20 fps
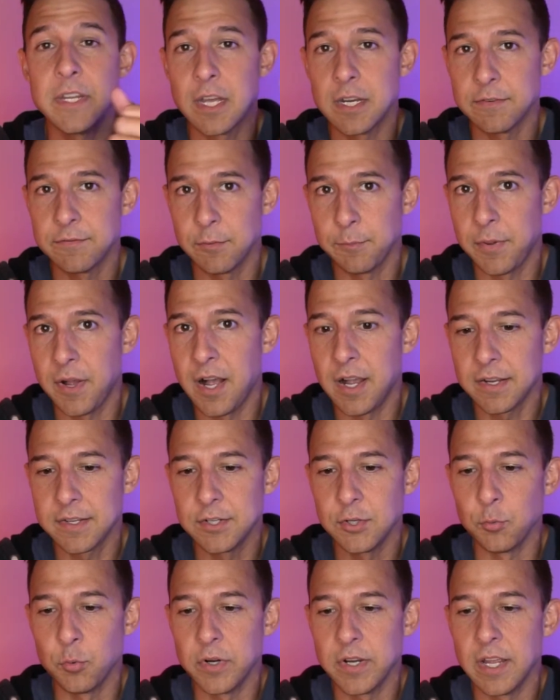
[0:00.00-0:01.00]
out of her
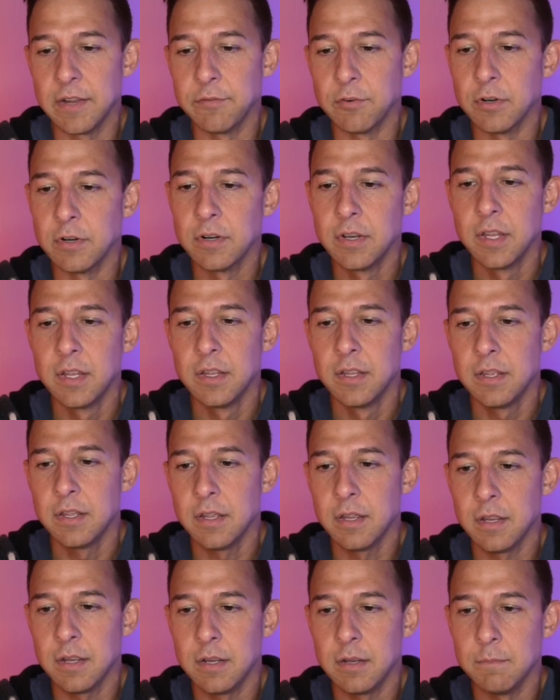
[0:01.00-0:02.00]
pocket or whatever,
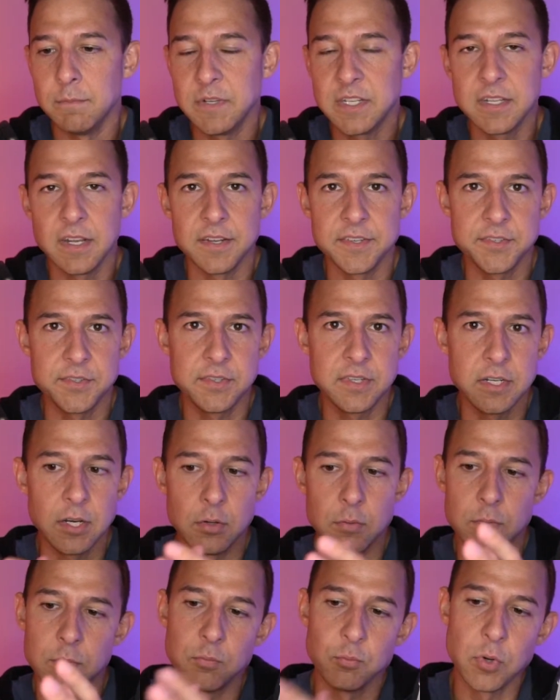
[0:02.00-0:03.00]
because
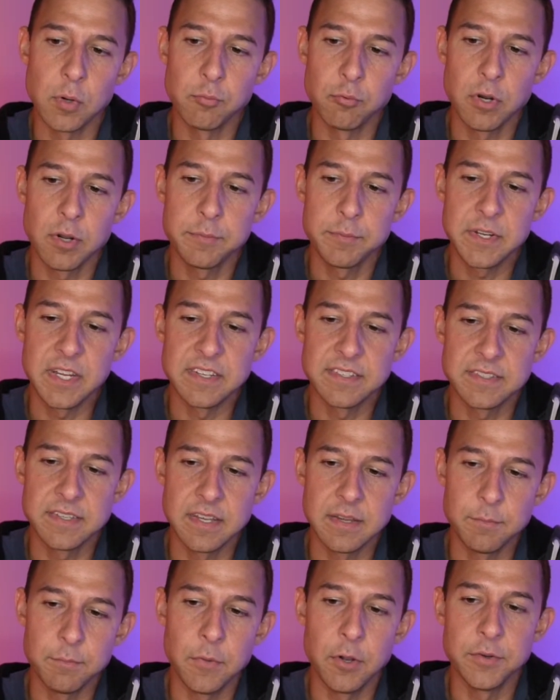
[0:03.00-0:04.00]
rubber up
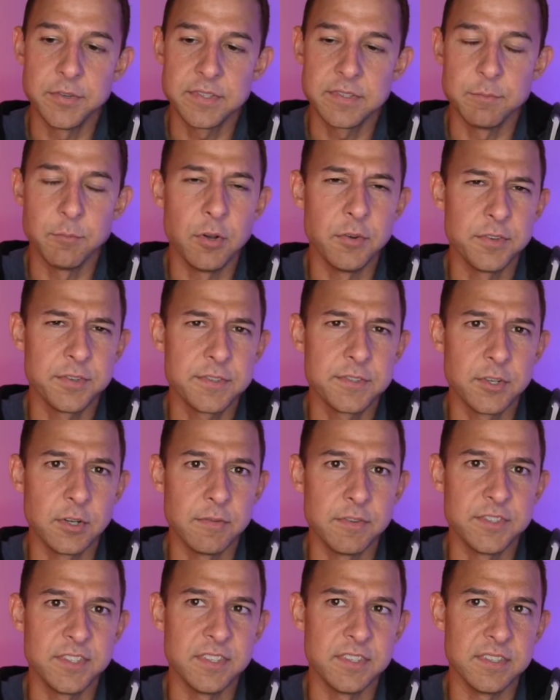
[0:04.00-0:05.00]
against most
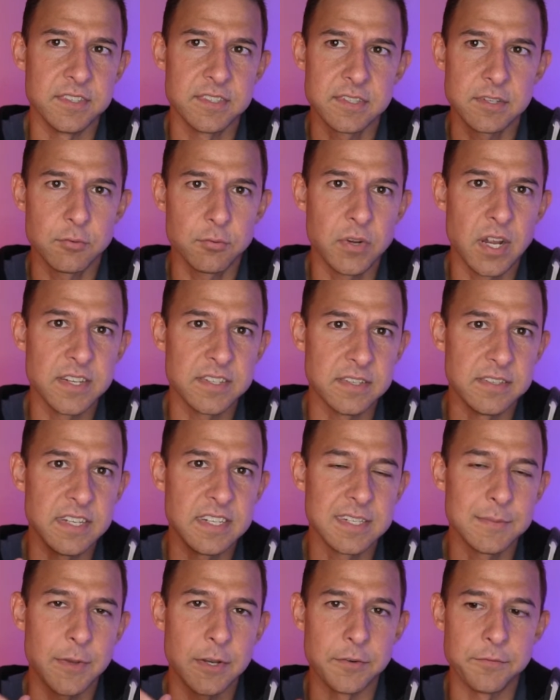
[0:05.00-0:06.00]
surfaces creates a
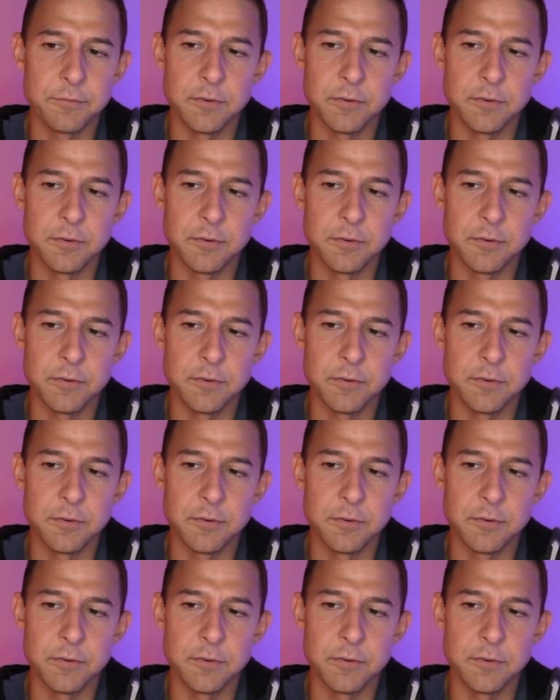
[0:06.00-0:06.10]
decent amount of